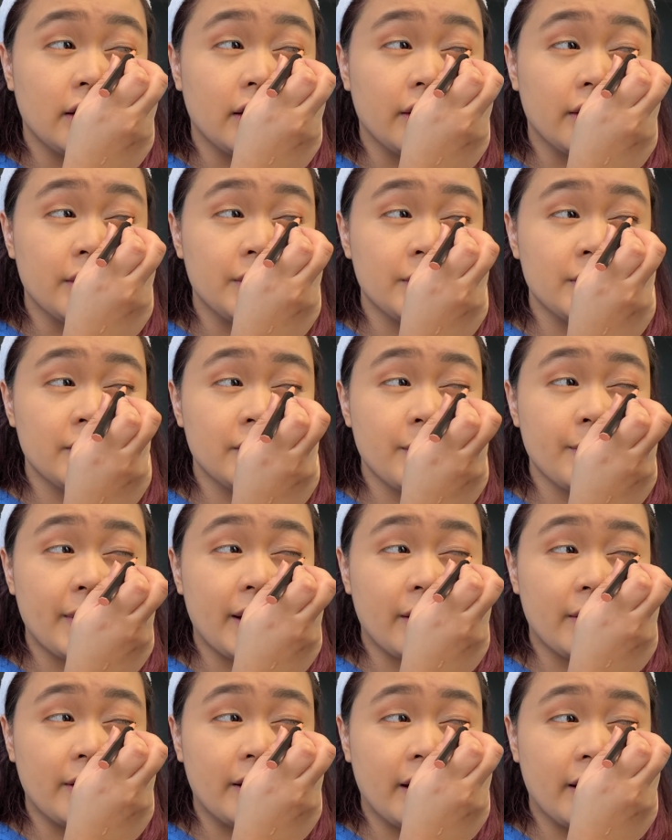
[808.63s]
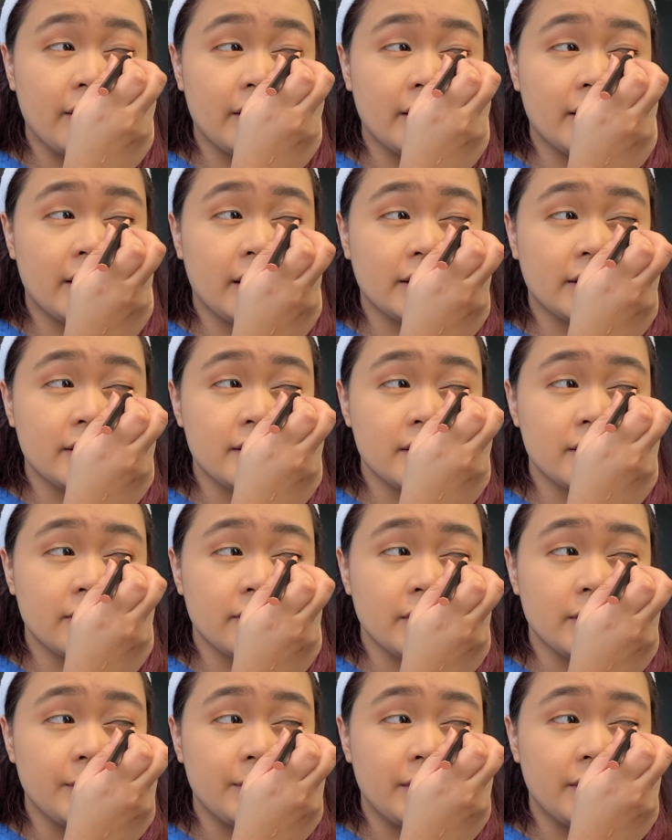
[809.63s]
This one's from Eri. Eri got this
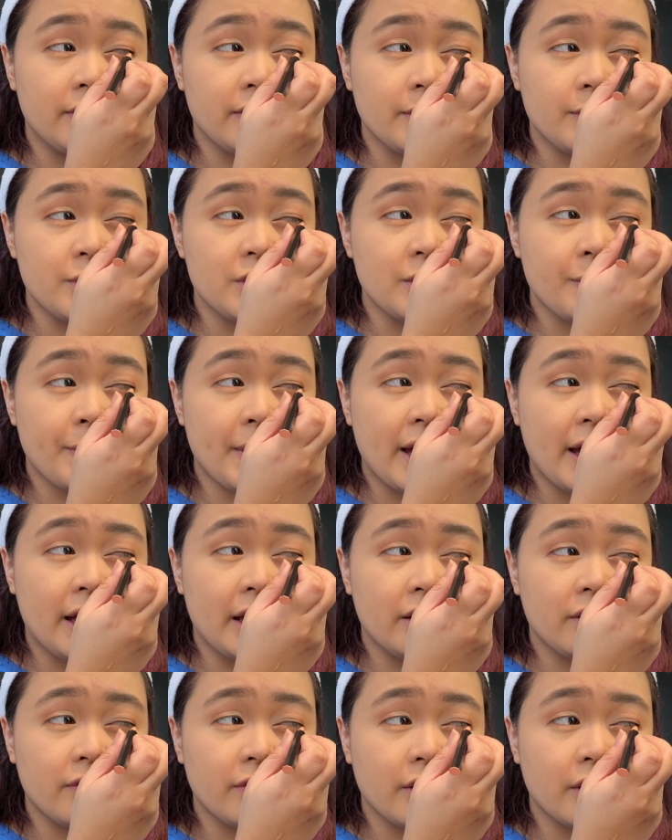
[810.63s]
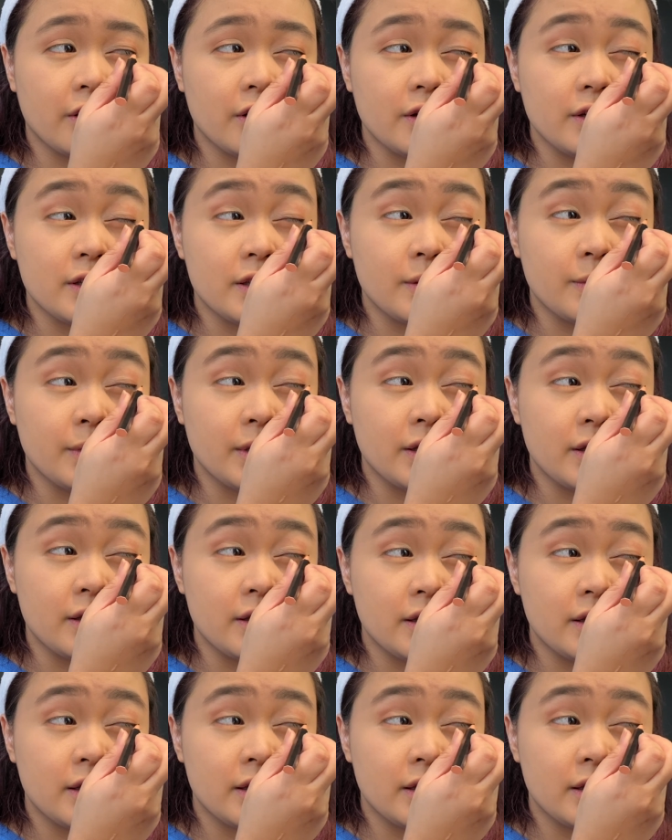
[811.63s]
for me from Japan for Christmas.